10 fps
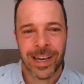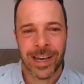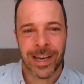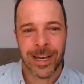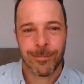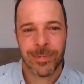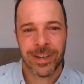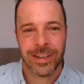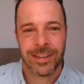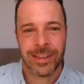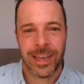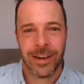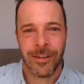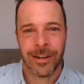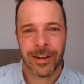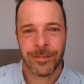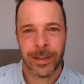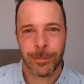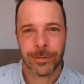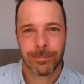They are
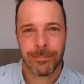available